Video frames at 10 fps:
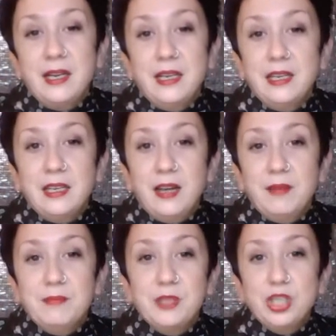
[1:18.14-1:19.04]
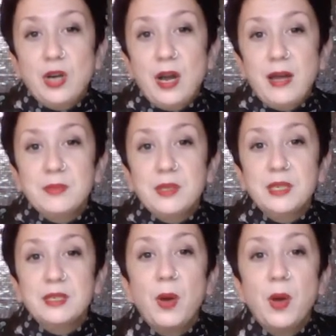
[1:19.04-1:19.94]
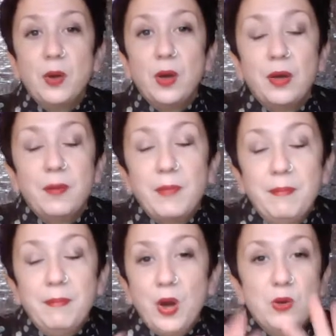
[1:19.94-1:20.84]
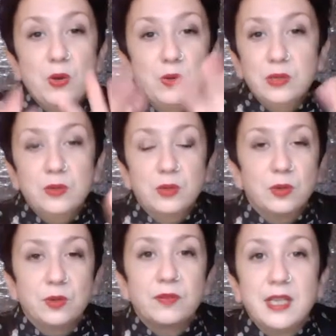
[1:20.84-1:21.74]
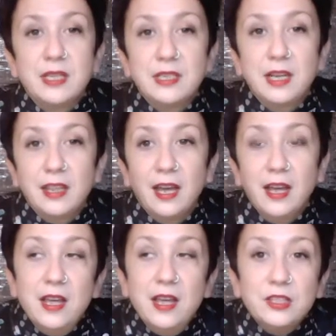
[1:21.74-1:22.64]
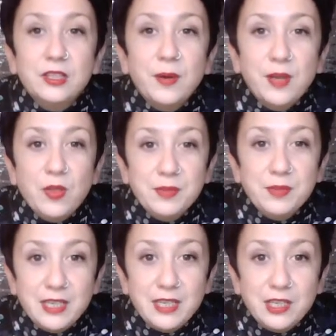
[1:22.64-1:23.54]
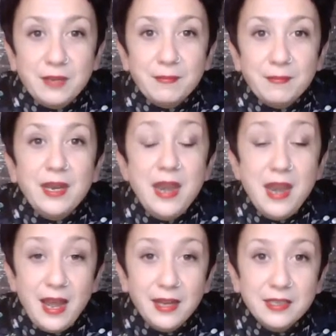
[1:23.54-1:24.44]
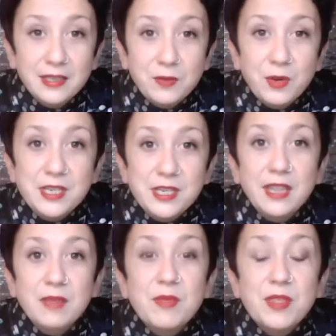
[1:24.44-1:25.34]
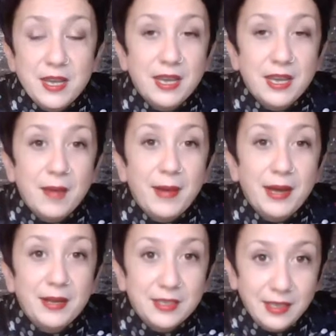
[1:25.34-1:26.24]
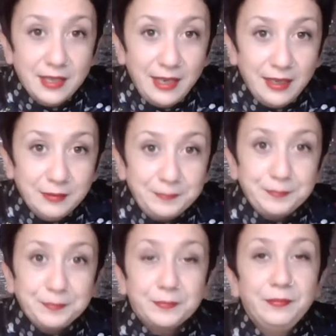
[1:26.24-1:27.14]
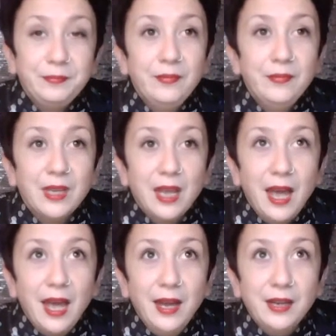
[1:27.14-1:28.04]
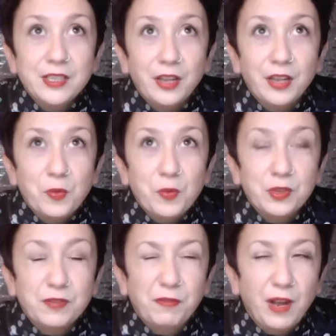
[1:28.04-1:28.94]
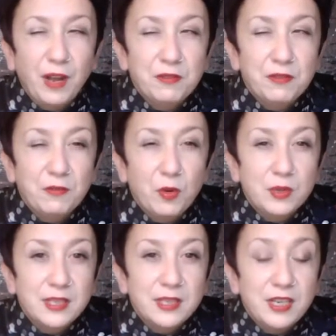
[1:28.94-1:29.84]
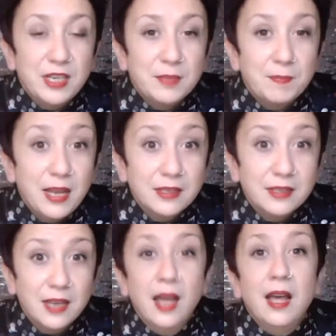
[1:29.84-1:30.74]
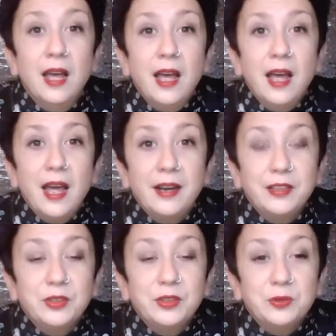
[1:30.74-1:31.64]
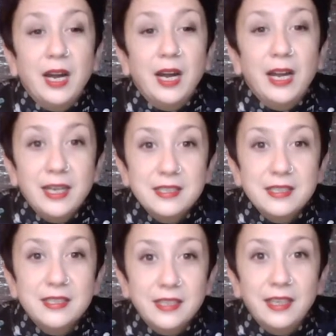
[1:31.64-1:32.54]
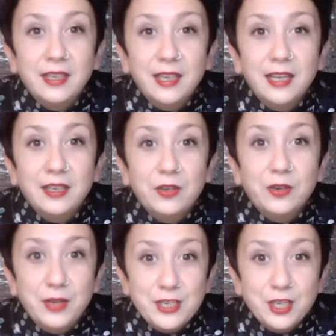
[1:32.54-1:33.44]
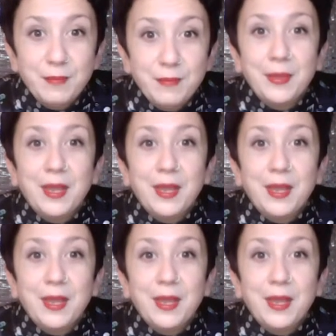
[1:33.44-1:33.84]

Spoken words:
little straps as and bows and all sorts of things like that. So I got them stitching. Next, I wanted to get them thinking about design, and I thought, what's fun for 7 years plus? And I thought, right, let's design a little creature.